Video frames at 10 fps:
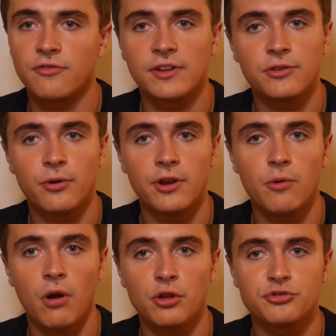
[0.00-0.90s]
Victoria
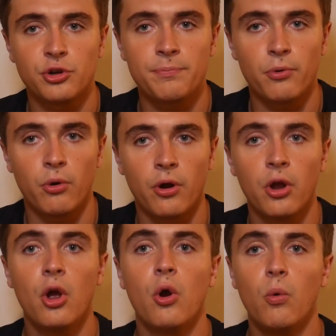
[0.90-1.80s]
Waldrip,
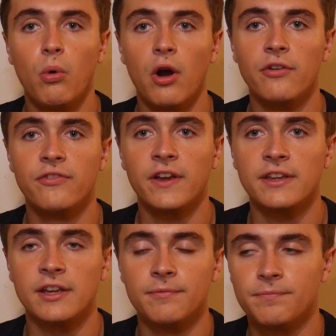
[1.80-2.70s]
or Woah
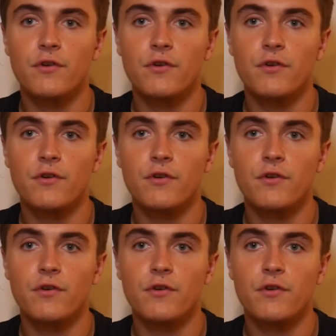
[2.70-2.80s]
Vicky.